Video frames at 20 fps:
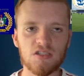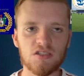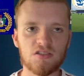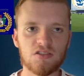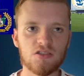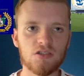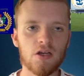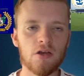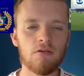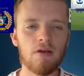
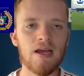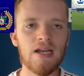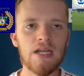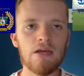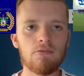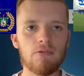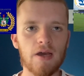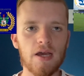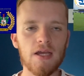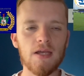So
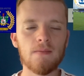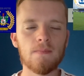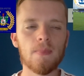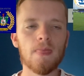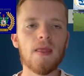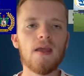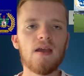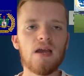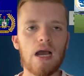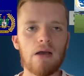anyway,
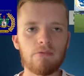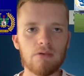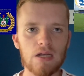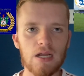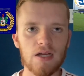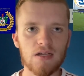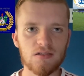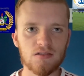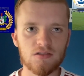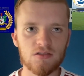our
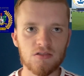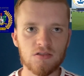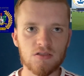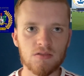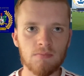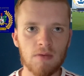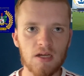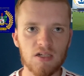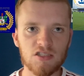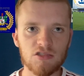last
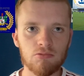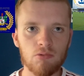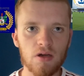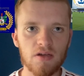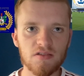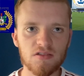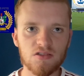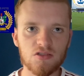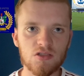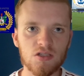match
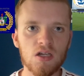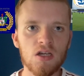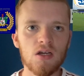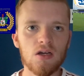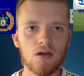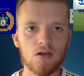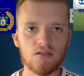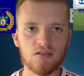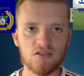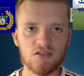was
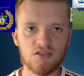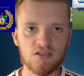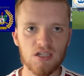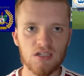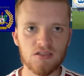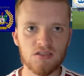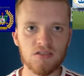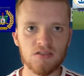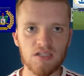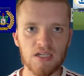on
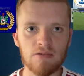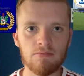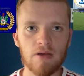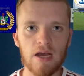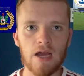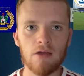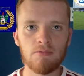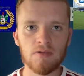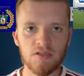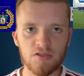Saturday,
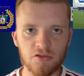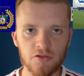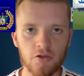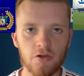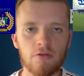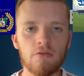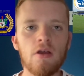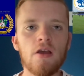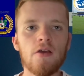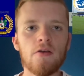where we
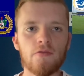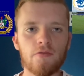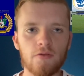drew